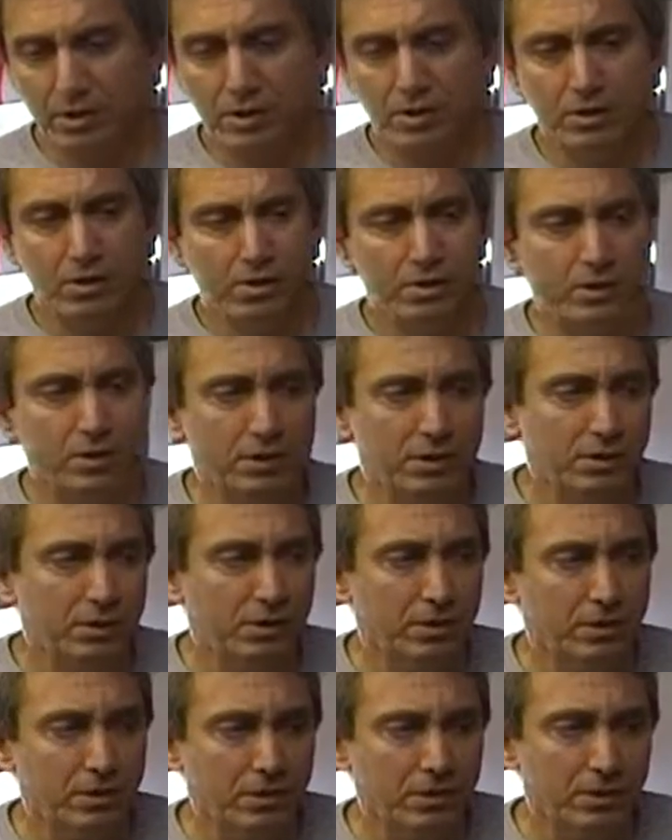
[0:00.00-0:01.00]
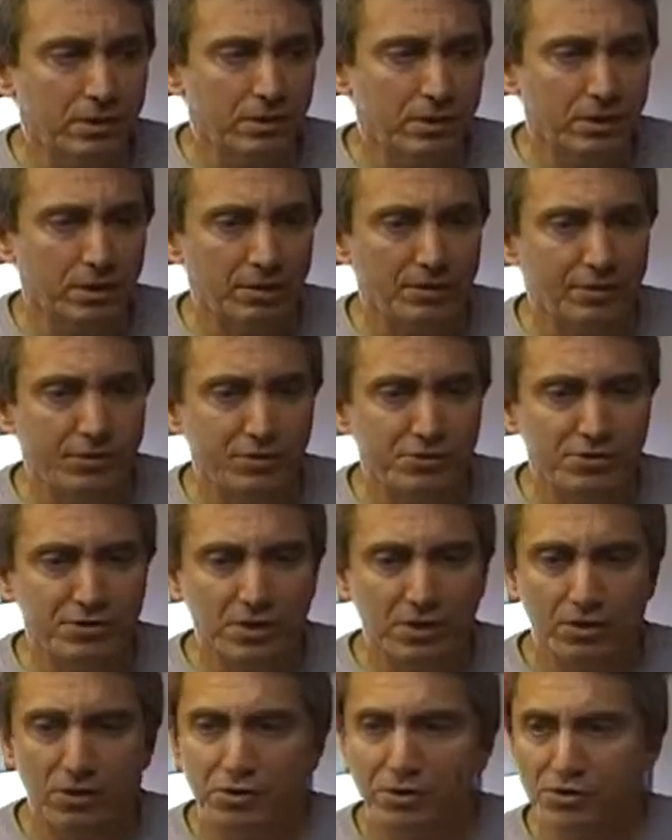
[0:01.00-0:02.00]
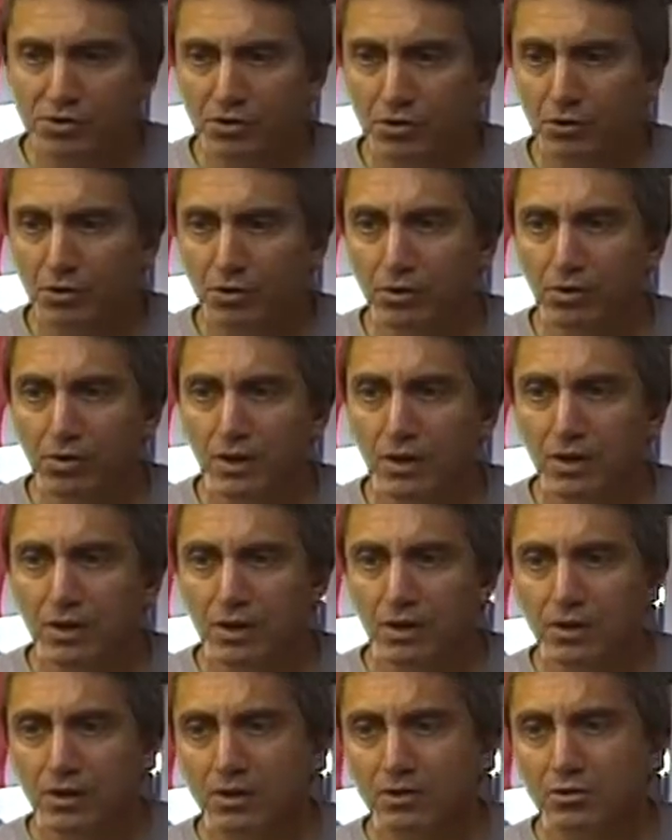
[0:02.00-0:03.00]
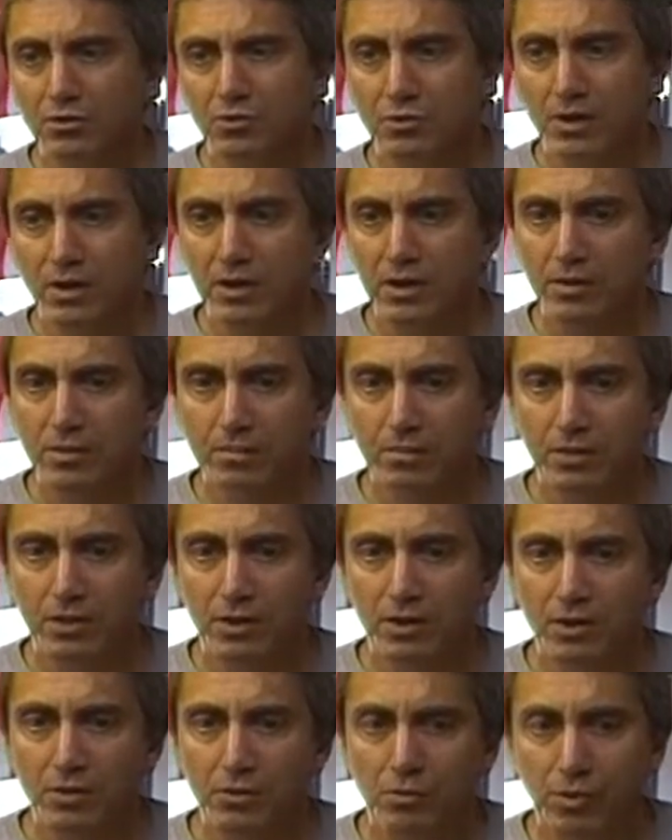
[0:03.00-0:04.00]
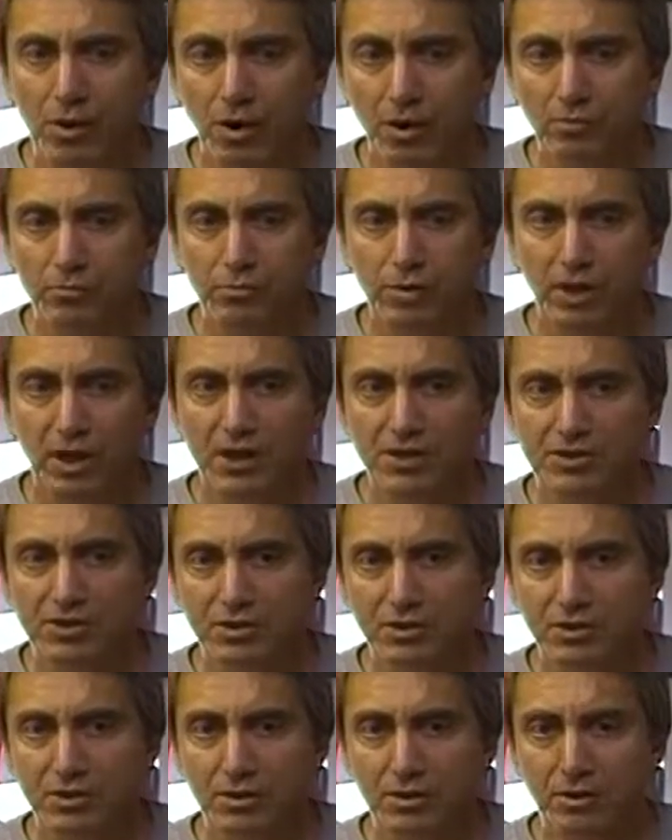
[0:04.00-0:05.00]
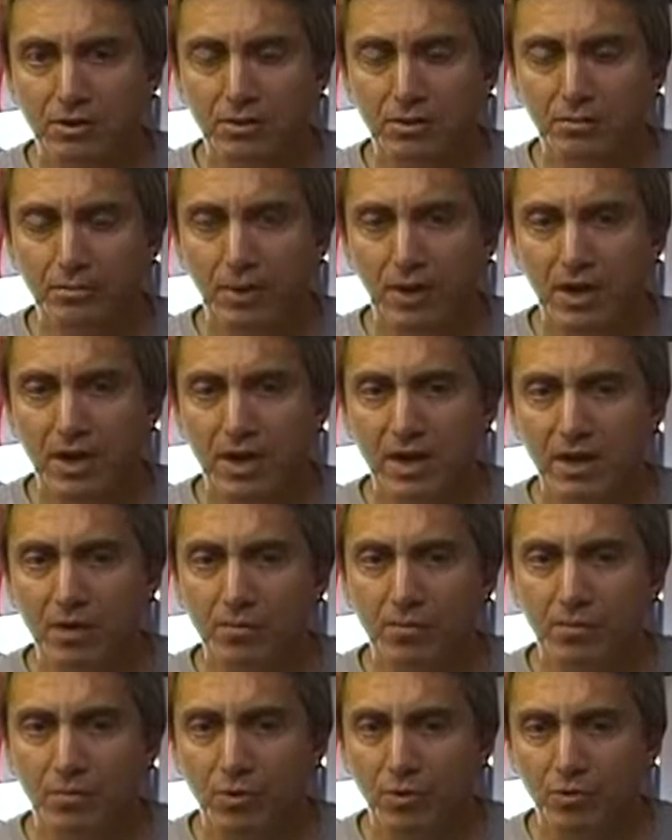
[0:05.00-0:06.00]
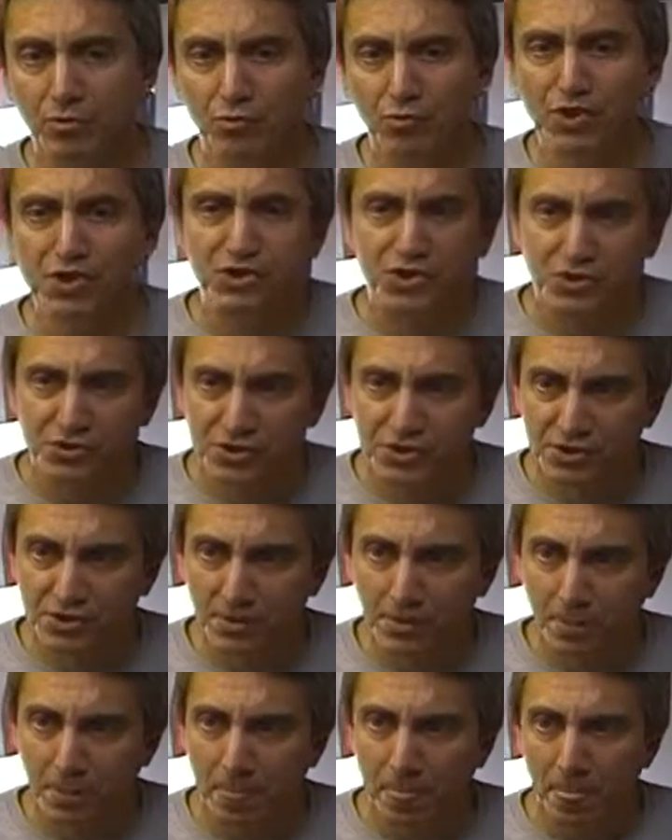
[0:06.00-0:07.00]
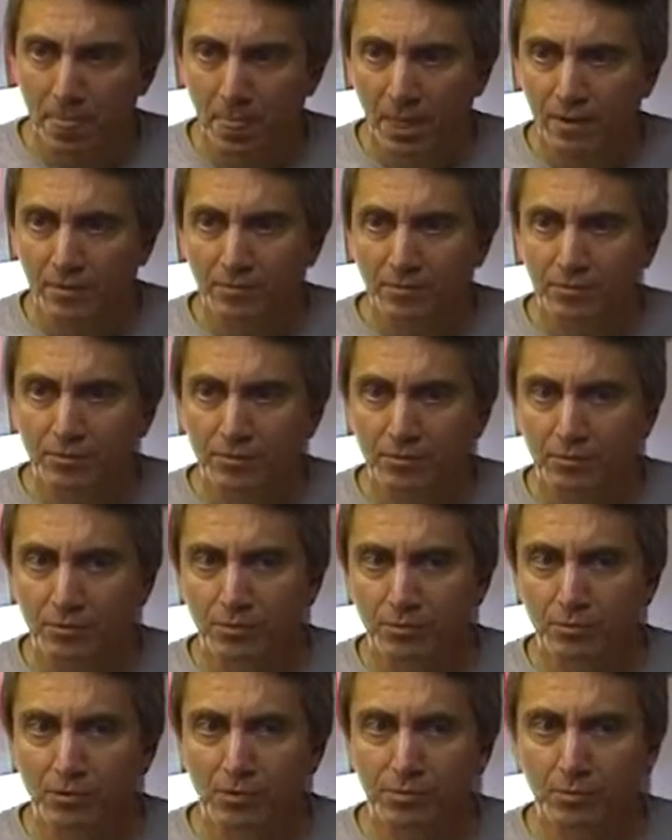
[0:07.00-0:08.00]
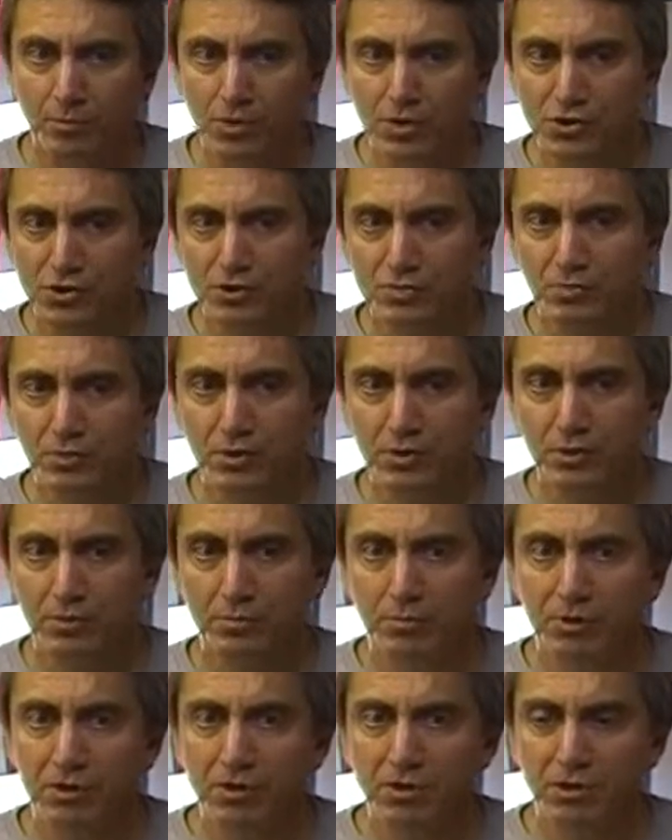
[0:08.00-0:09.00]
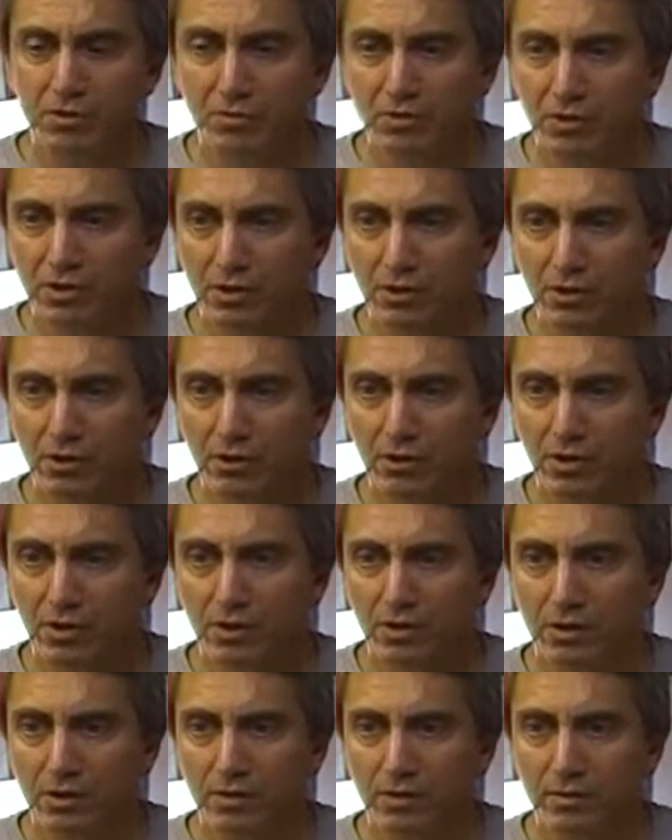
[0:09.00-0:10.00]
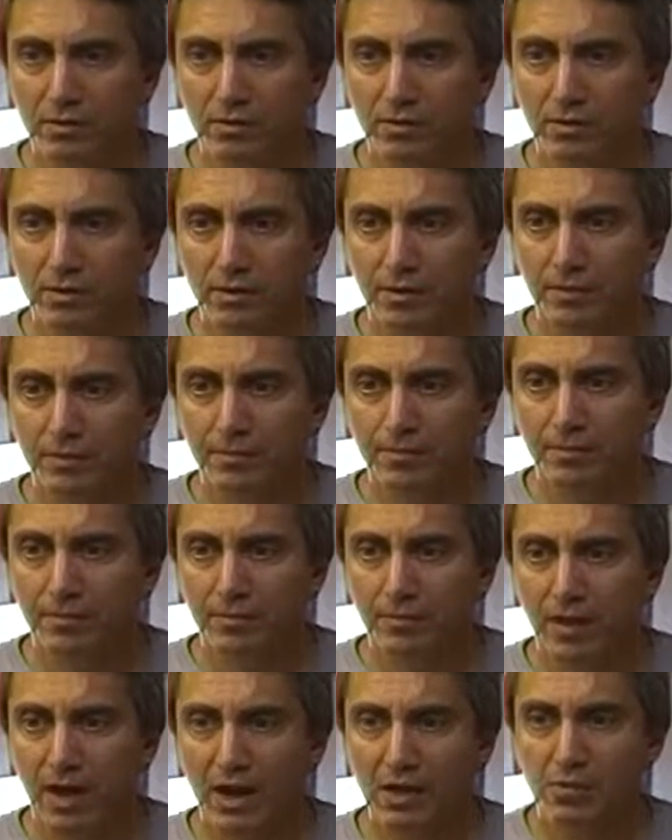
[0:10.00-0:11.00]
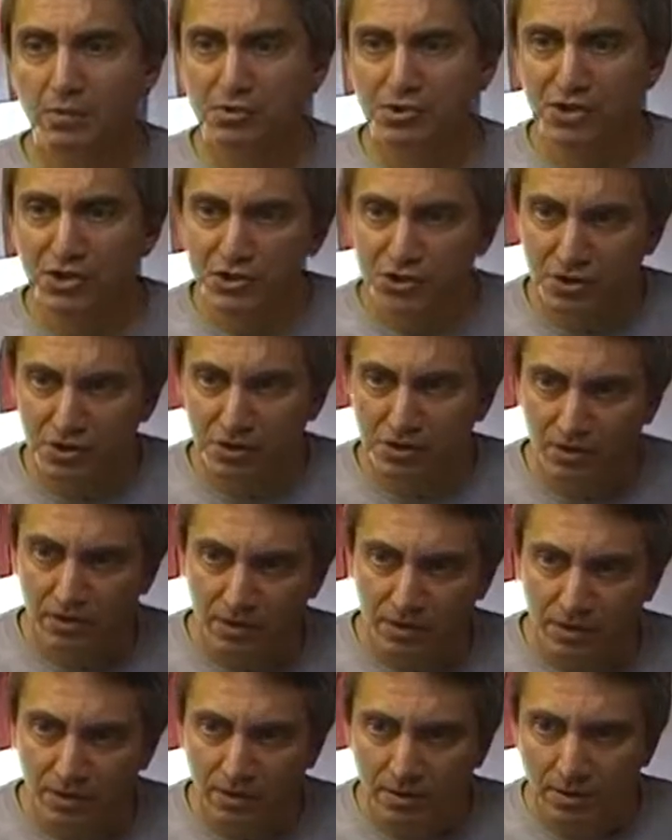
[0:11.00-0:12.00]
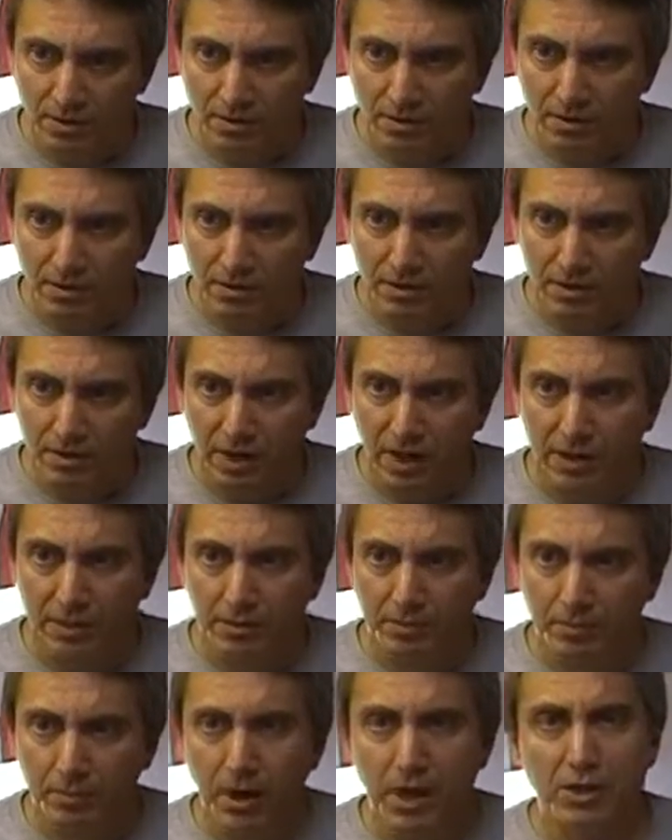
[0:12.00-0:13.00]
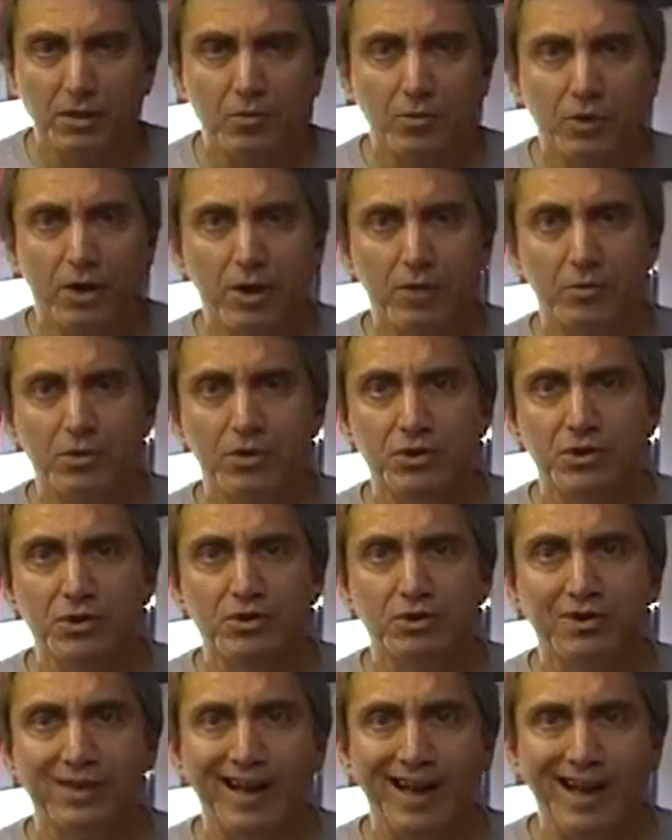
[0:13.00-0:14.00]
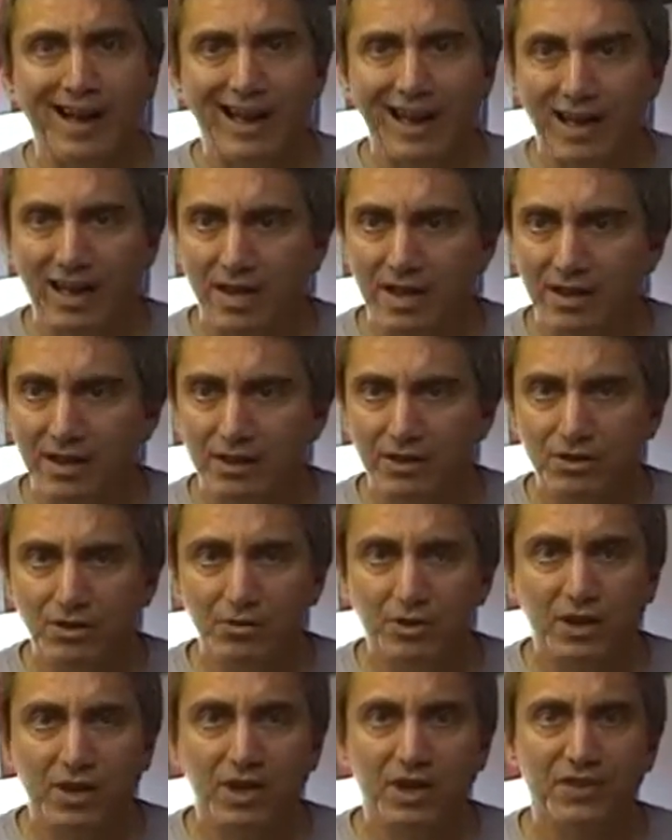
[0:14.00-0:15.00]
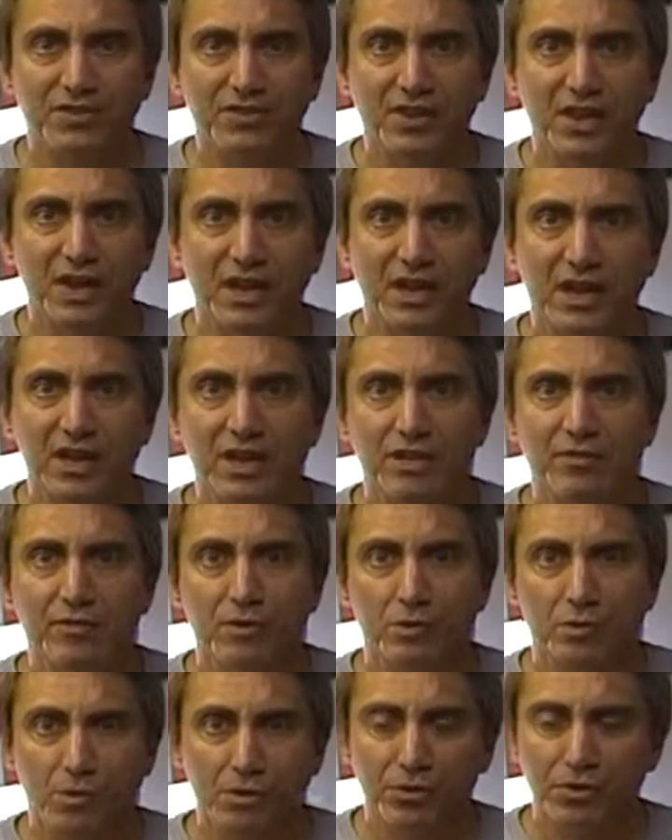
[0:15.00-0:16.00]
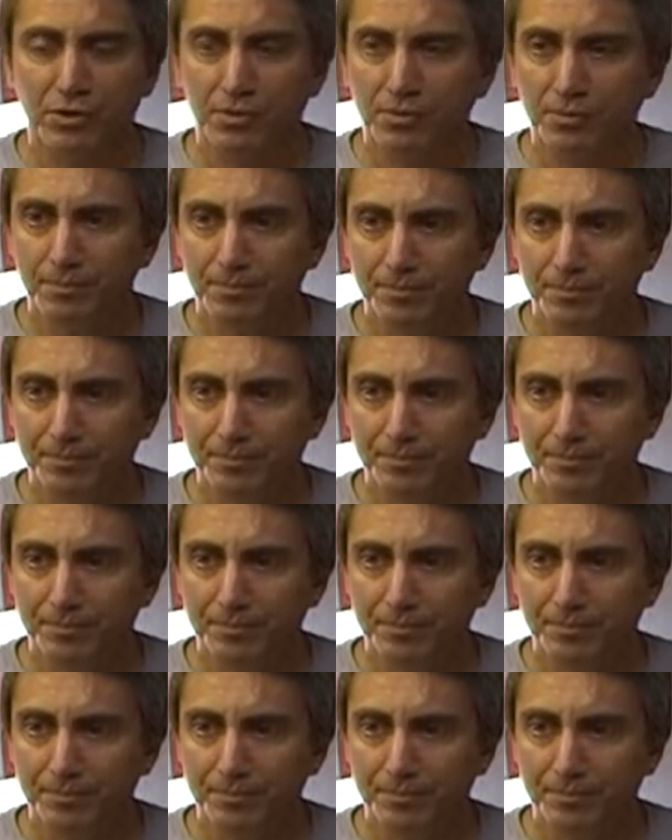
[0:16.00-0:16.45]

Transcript: uh, uh, uh, uh if you sell your soul to him, you are blessed uh, by him with riches. Oh, yeah. With much ma material uh, um, acquisition. That's correct. That, by the way, when you die, you cannot take any of it with you.